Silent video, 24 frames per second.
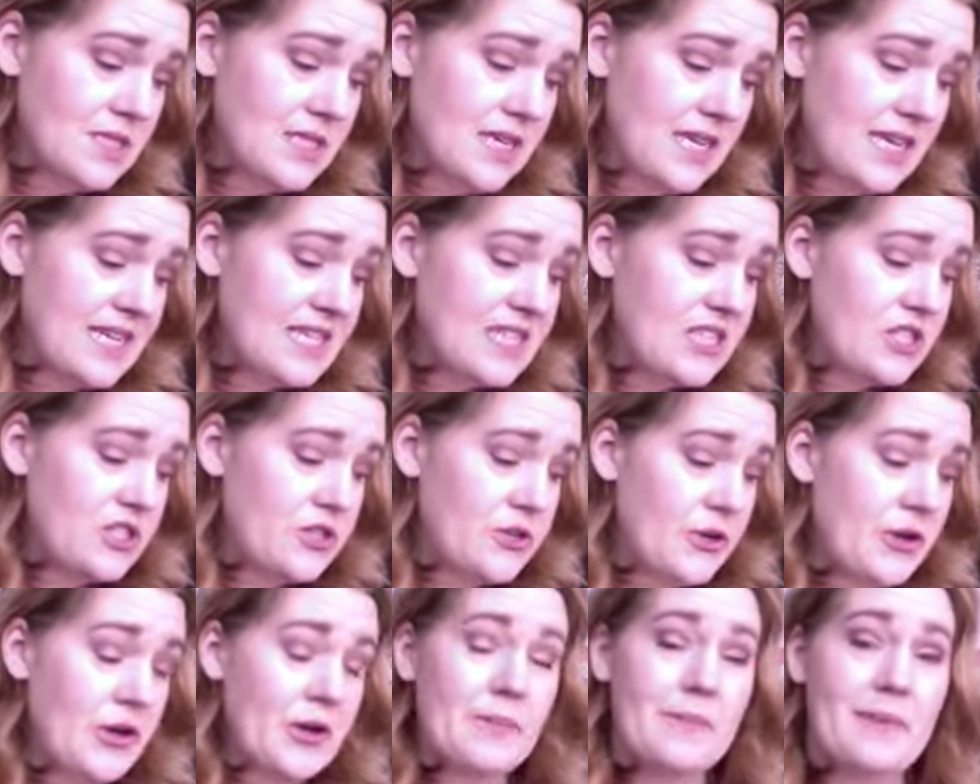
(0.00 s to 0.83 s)
is do
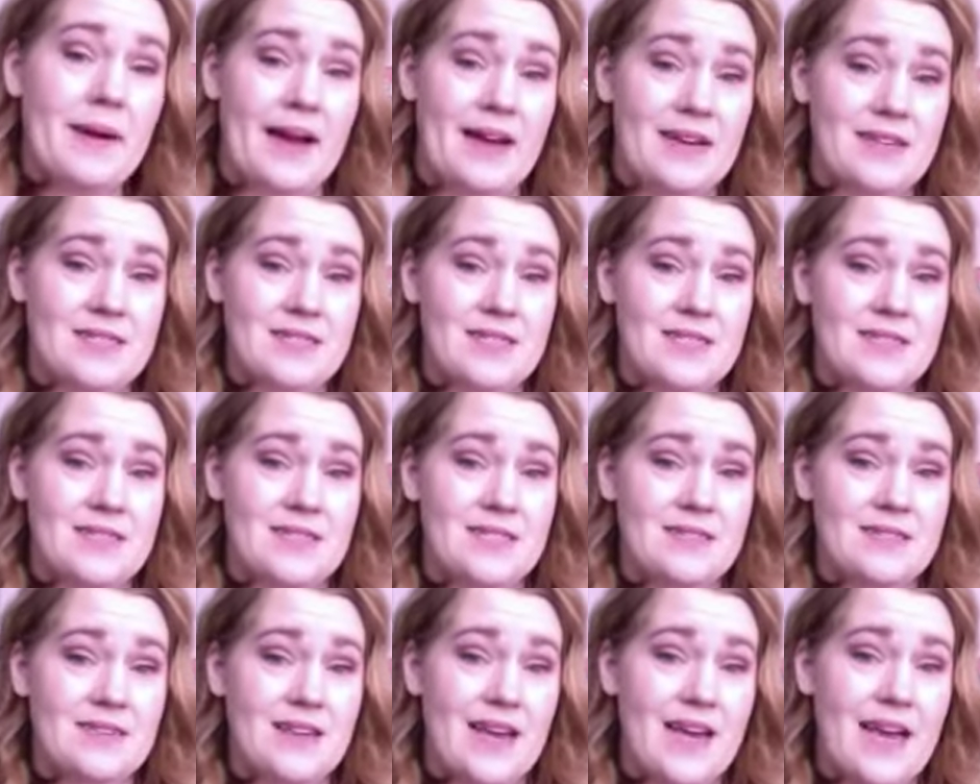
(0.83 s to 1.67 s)
your
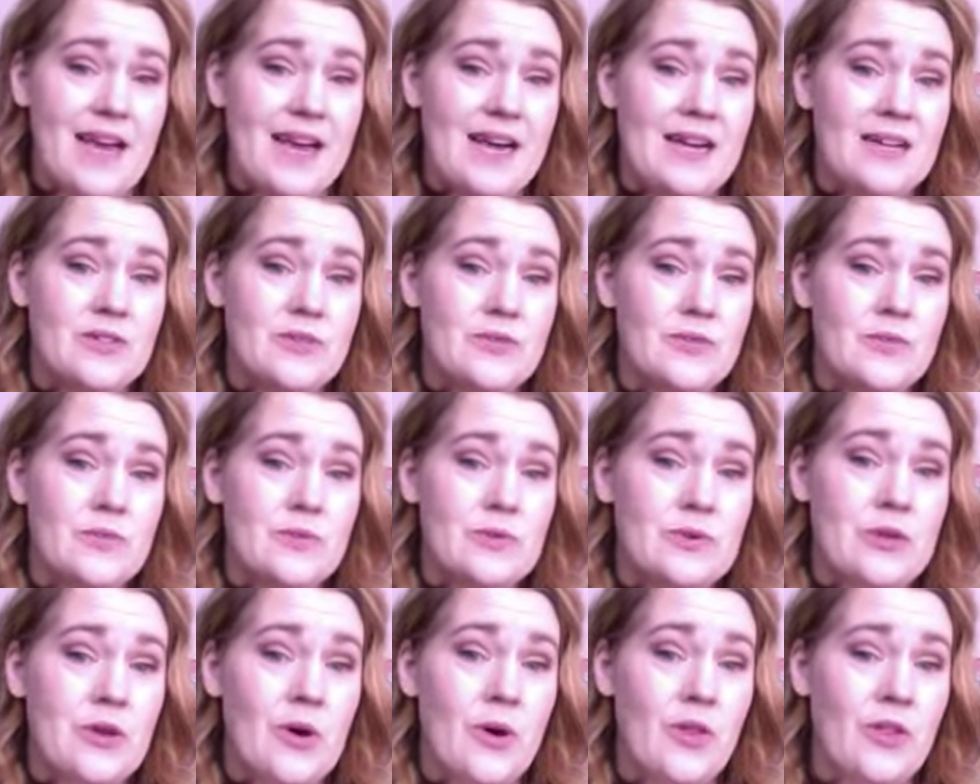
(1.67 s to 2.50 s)
best and
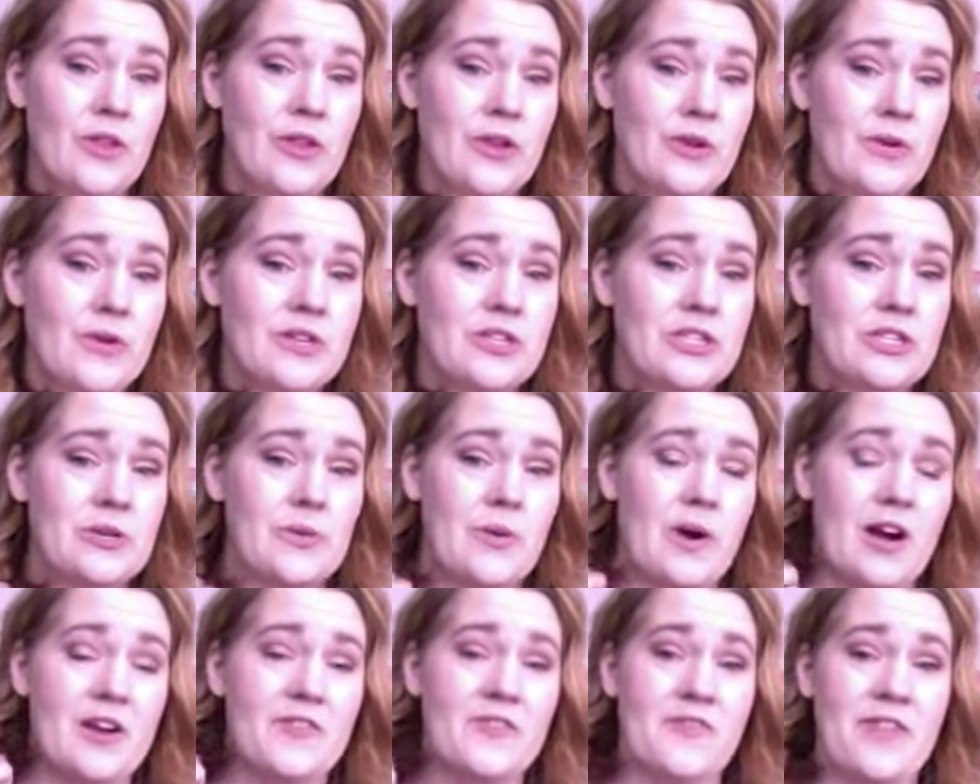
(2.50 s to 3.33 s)
know that you could
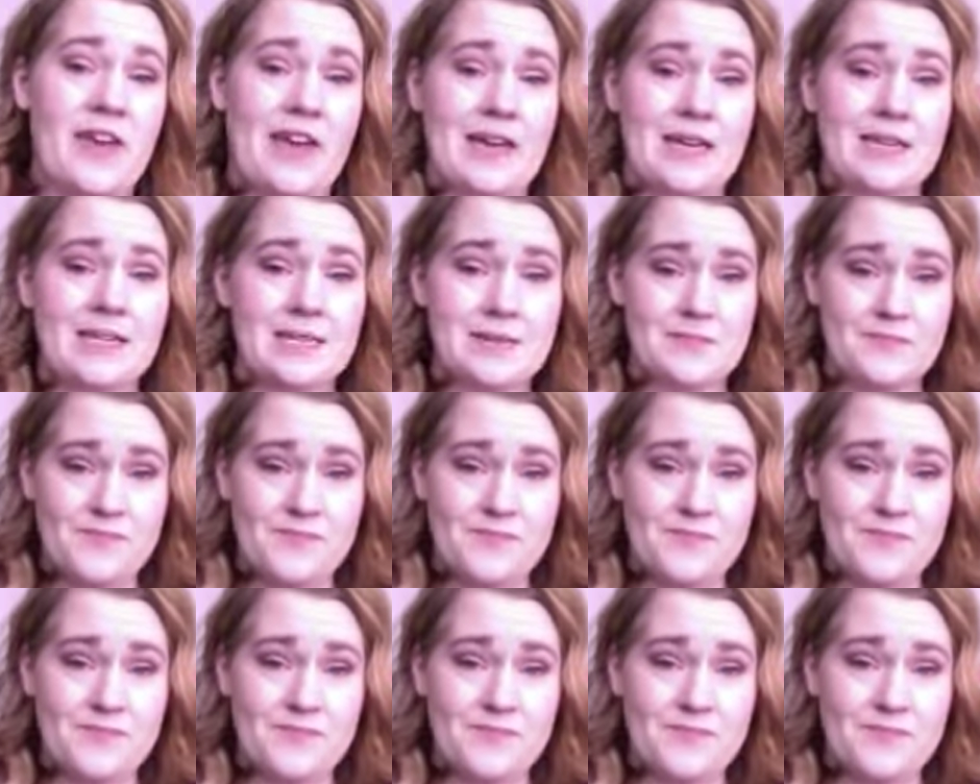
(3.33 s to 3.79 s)
do hard things.